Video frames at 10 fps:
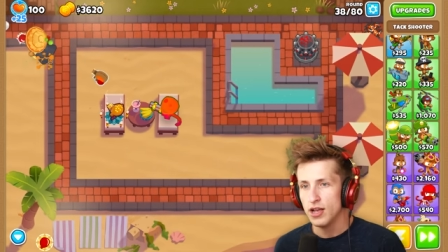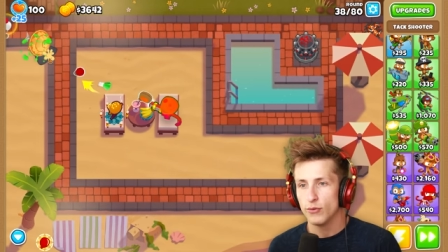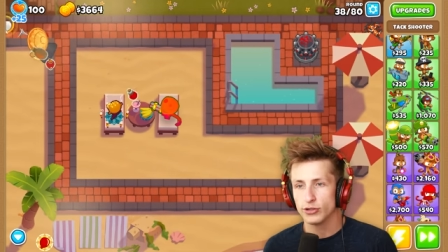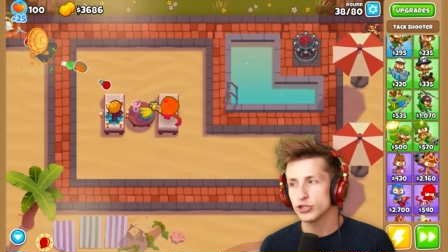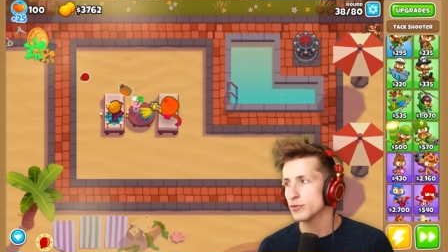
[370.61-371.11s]

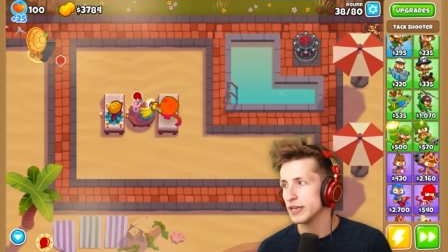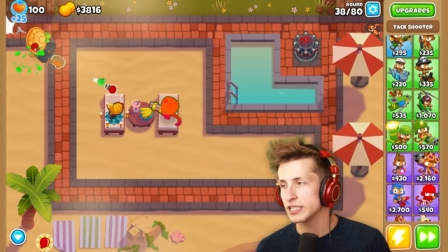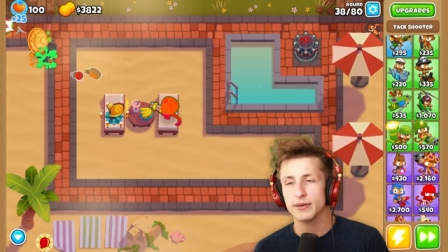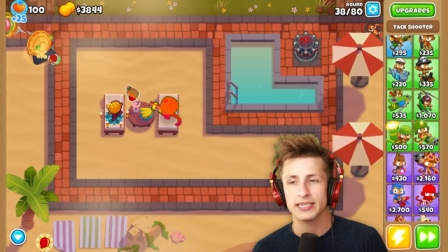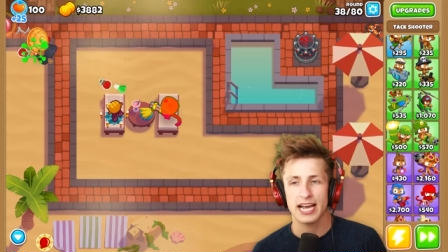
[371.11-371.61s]
which just makes
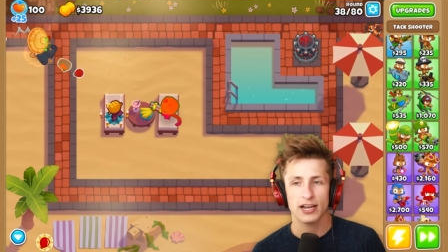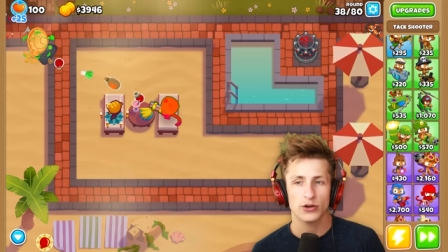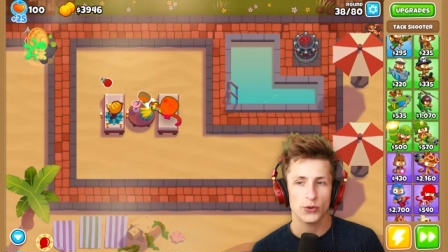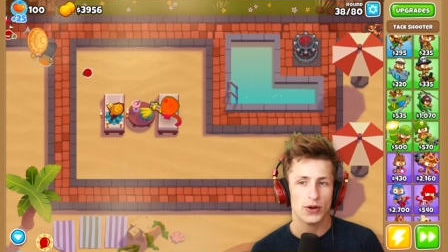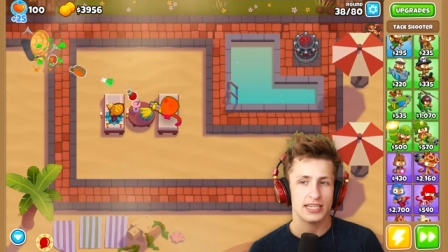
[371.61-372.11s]
him attack
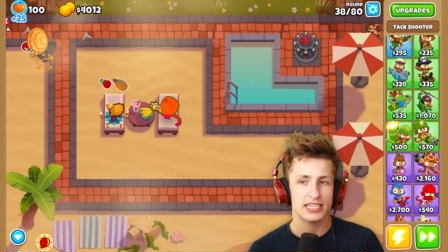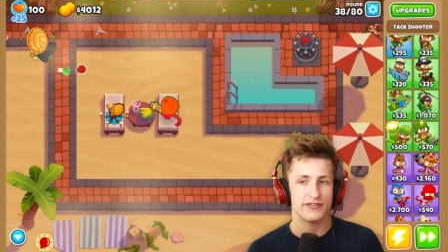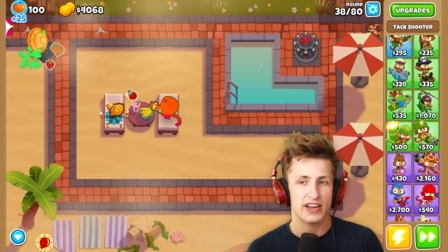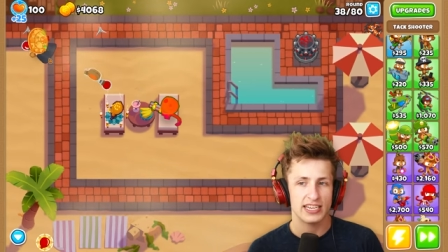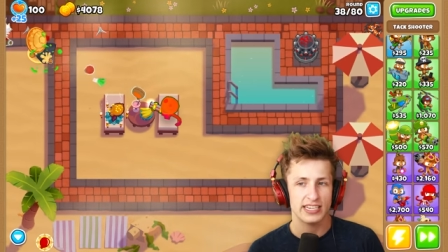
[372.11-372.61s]
crazy
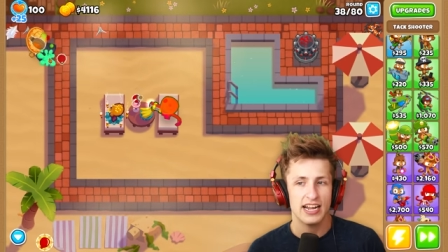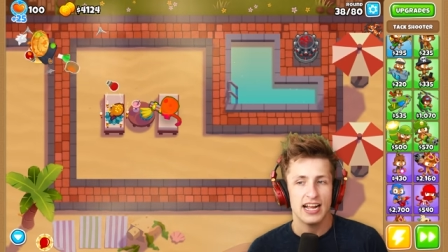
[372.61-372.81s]
fast.